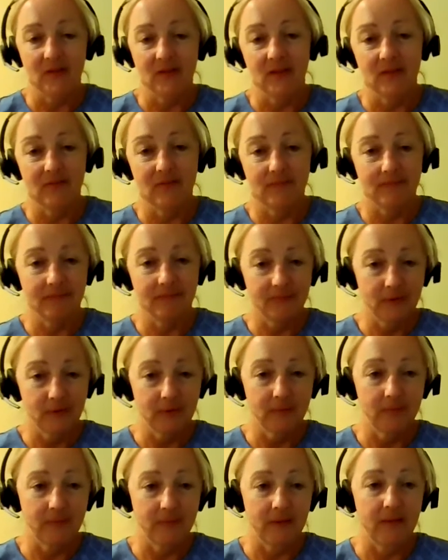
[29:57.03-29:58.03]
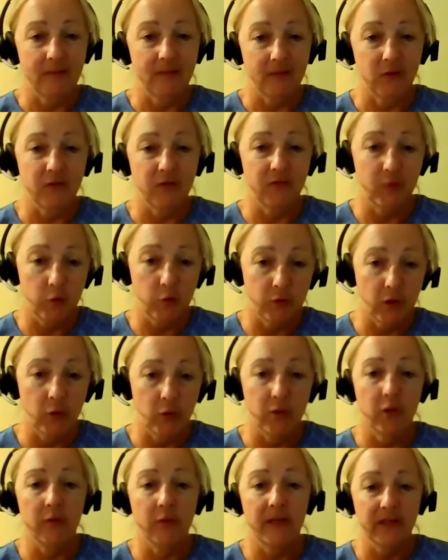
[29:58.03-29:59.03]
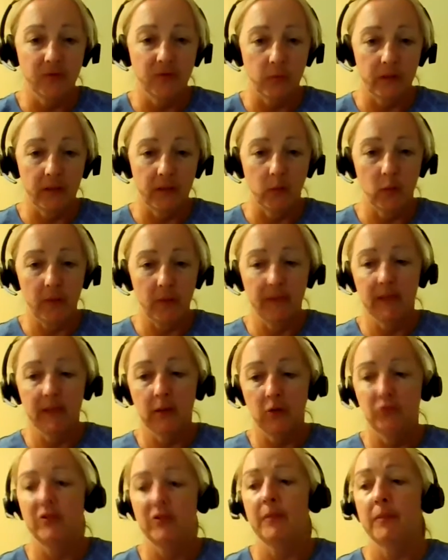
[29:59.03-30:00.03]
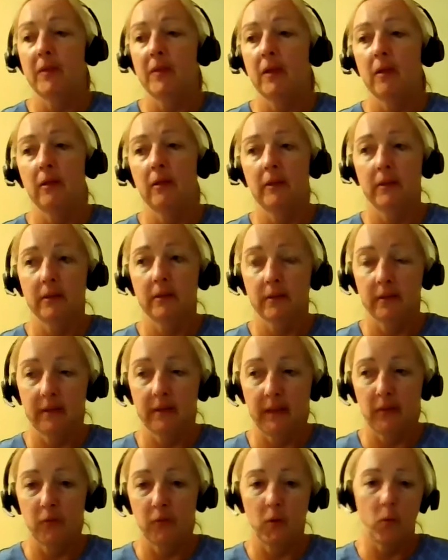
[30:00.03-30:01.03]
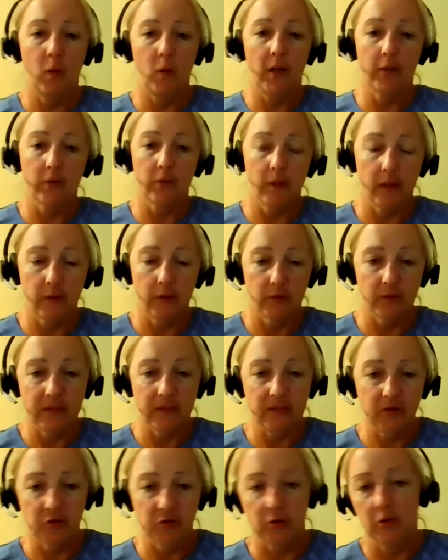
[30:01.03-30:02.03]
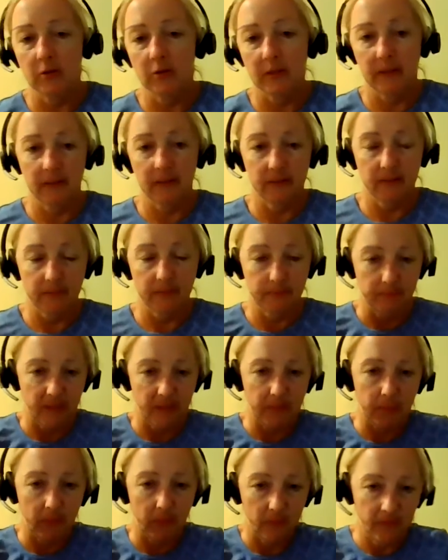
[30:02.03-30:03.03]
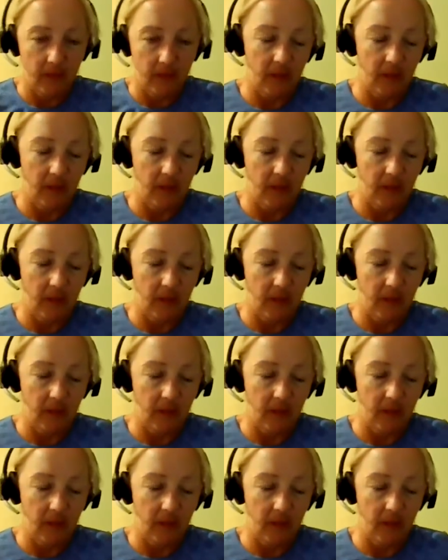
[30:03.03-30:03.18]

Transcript: And for those of you who don't know, that's when a woman goes up there and they throw water on her t-shirt, and people in the